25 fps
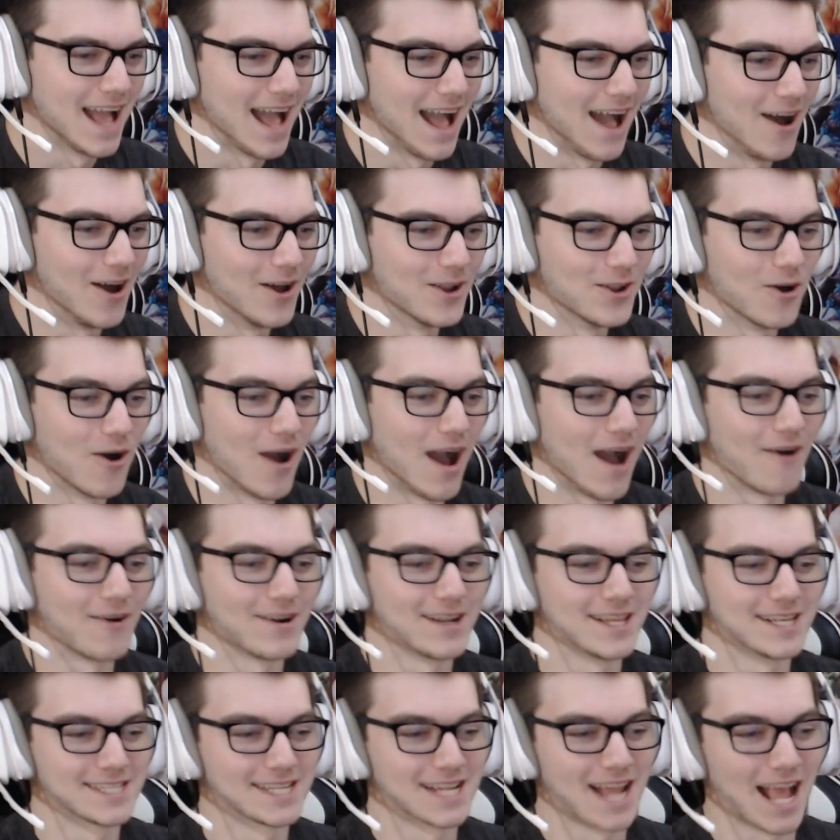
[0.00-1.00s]
I don't know how it
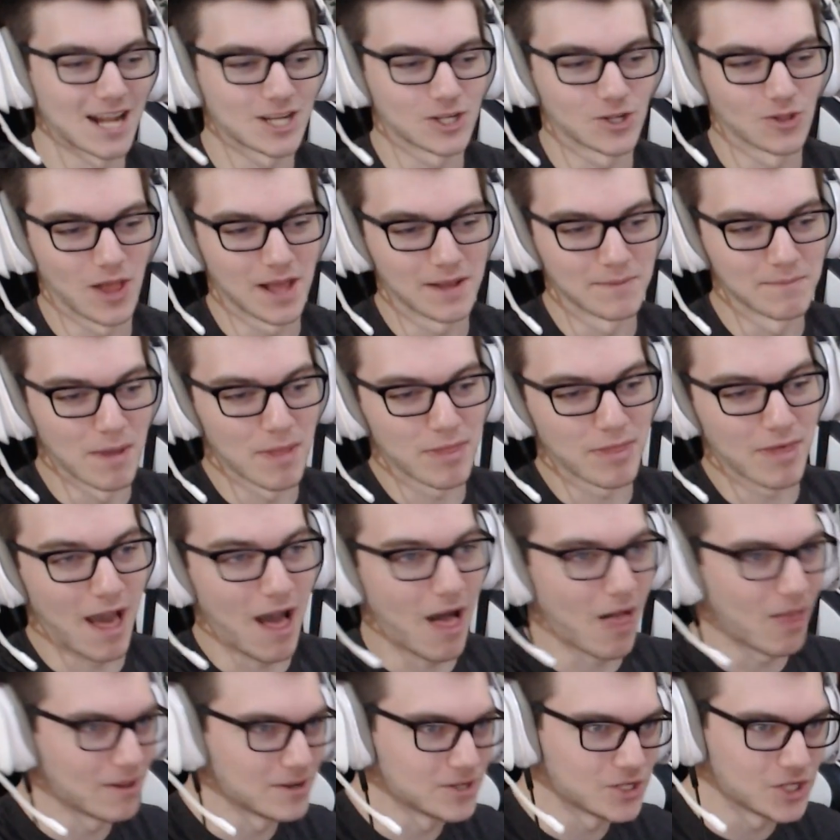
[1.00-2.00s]
is in actual like
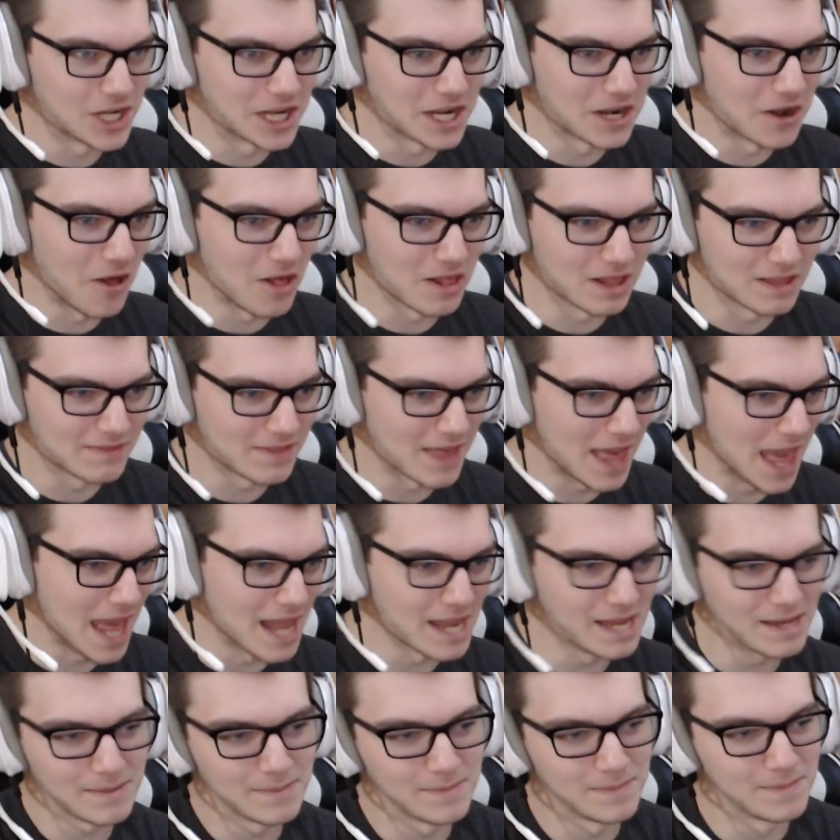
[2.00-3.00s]
mythology and all of that,
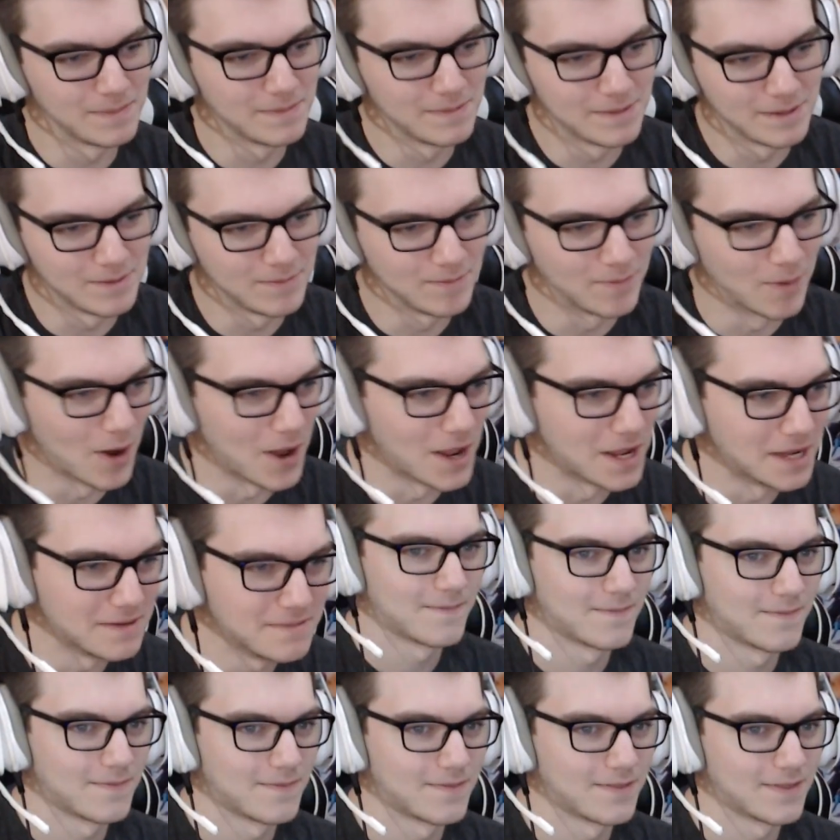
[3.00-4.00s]
but.
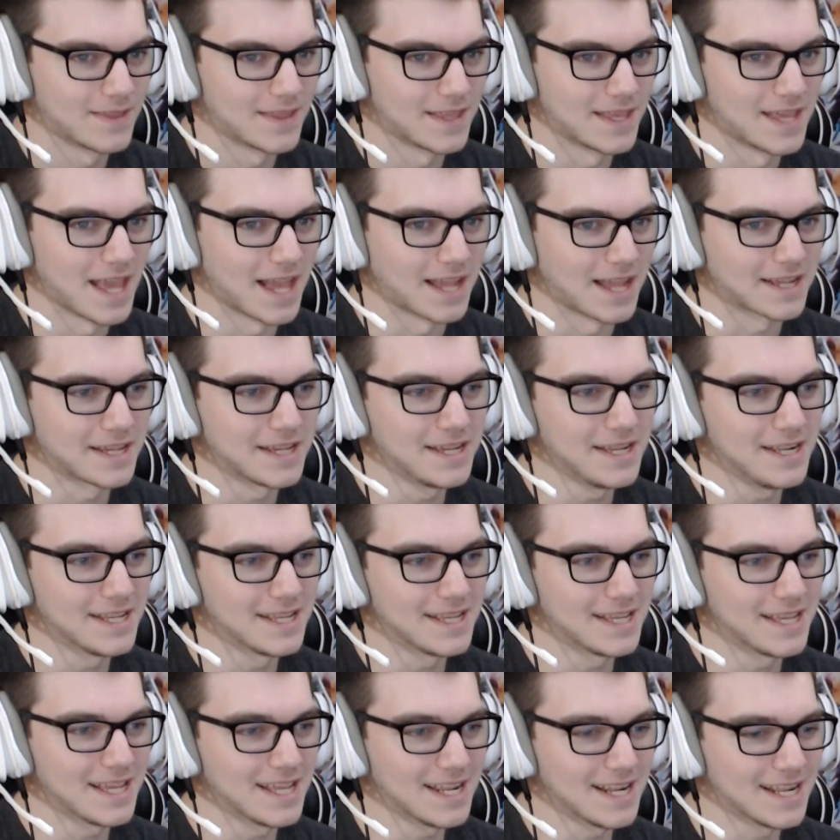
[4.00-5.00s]
Yeah,
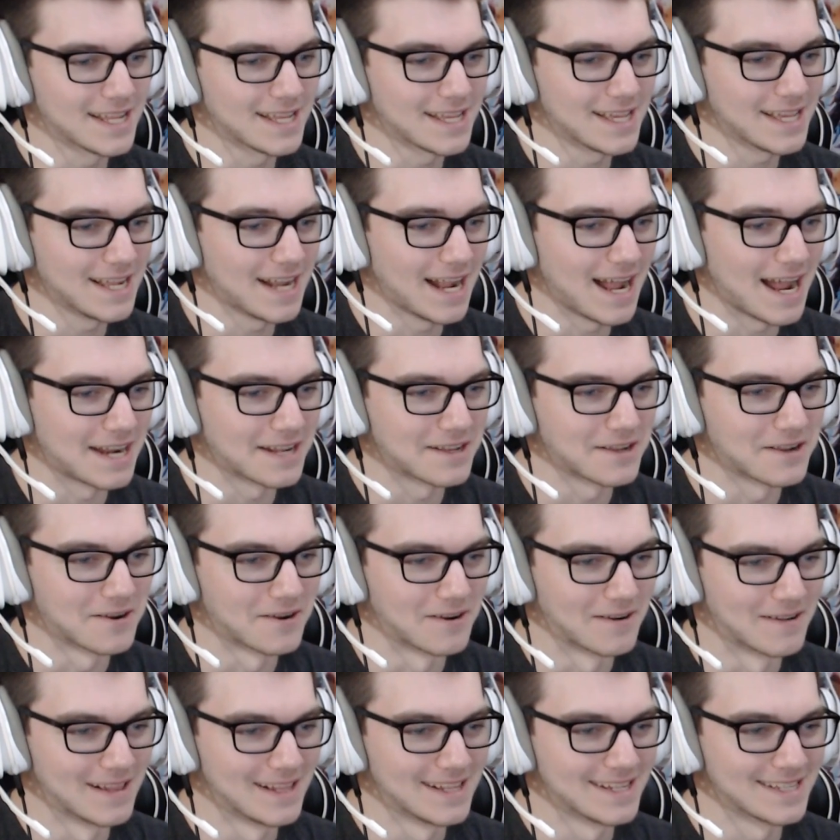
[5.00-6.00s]
get out of
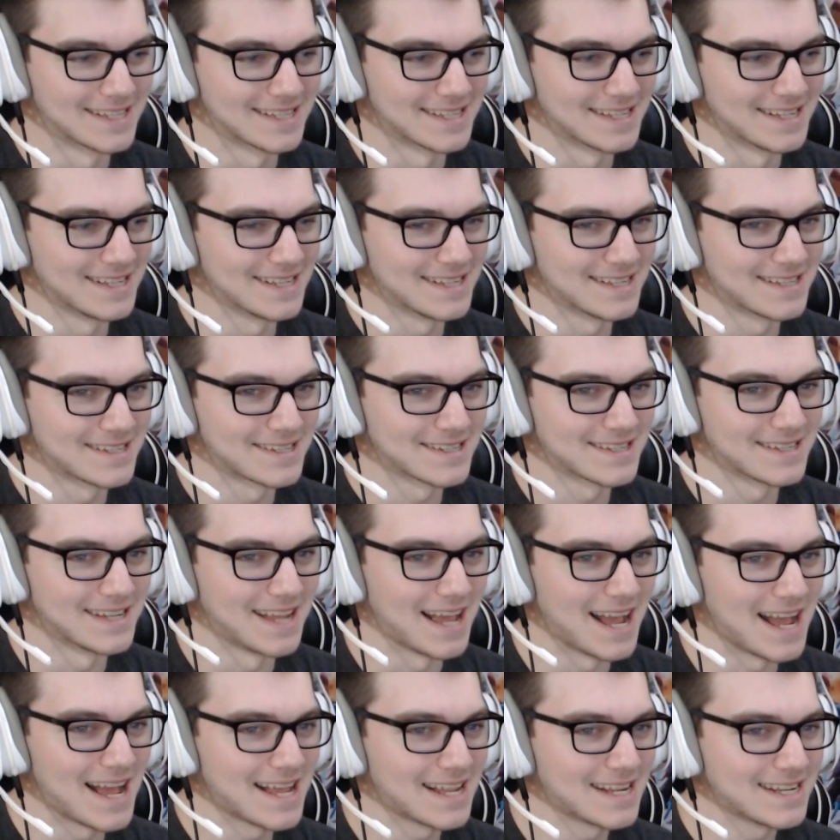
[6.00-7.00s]
here. Let's
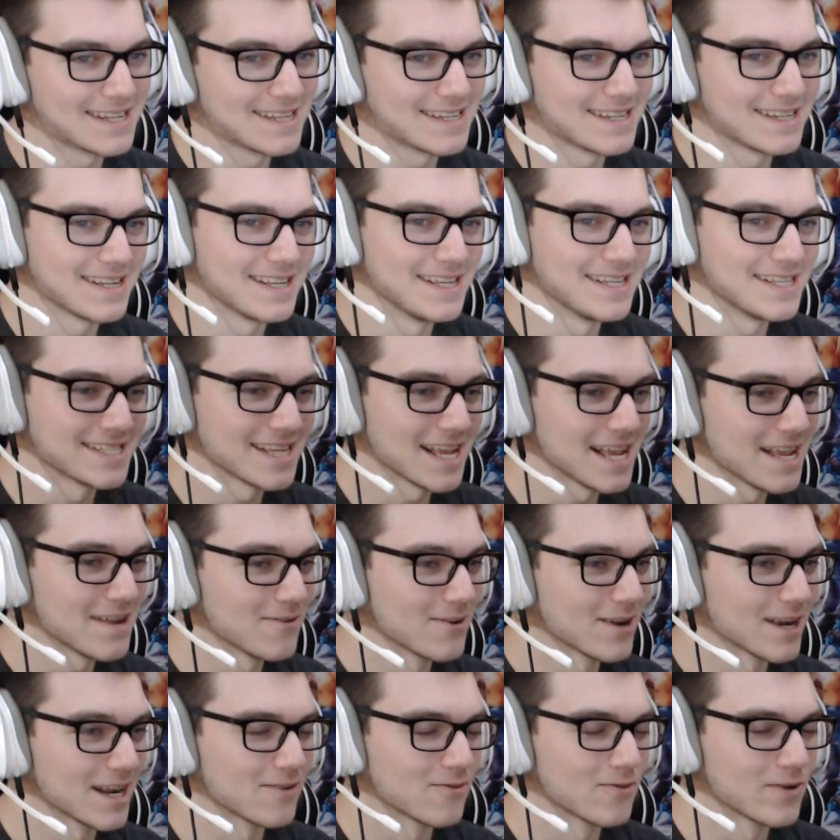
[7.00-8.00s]
not. He's saying
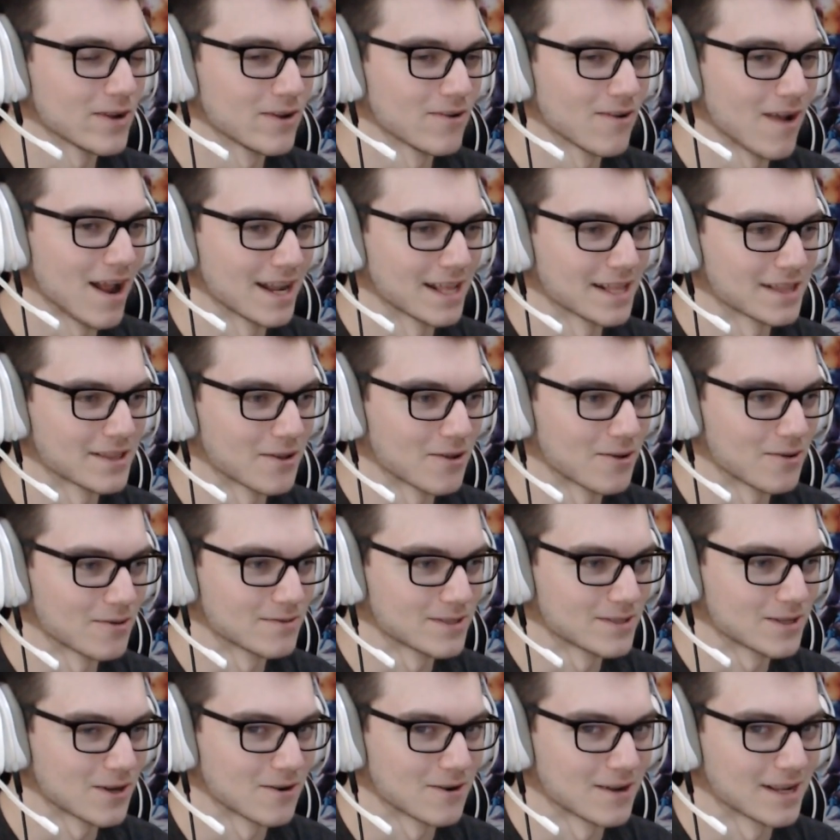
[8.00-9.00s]
we're gonna regret it though,
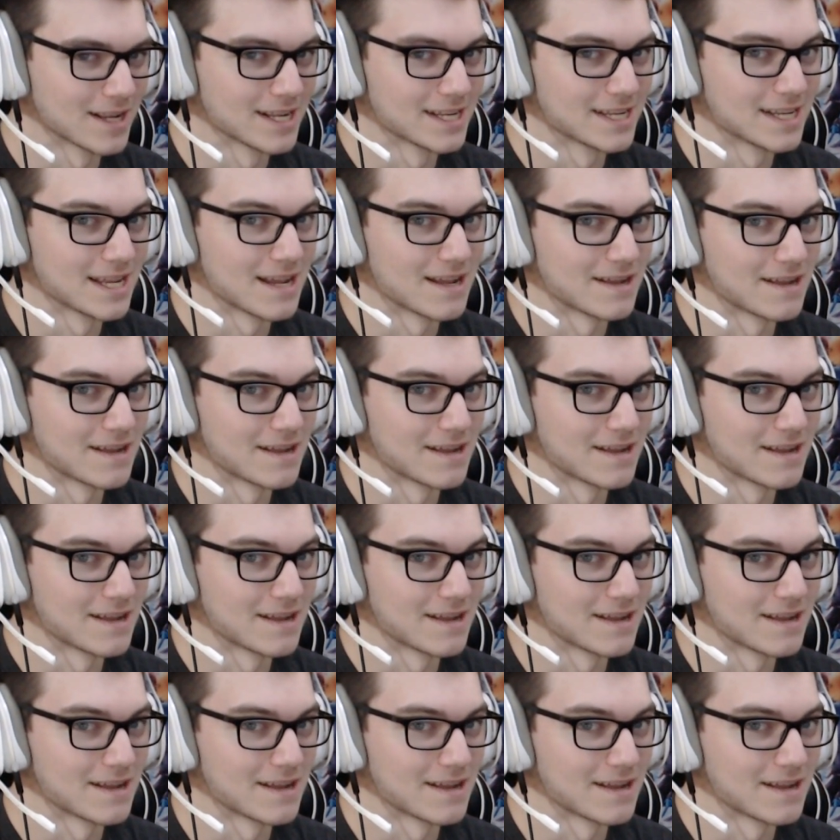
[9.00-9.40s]
turning it down.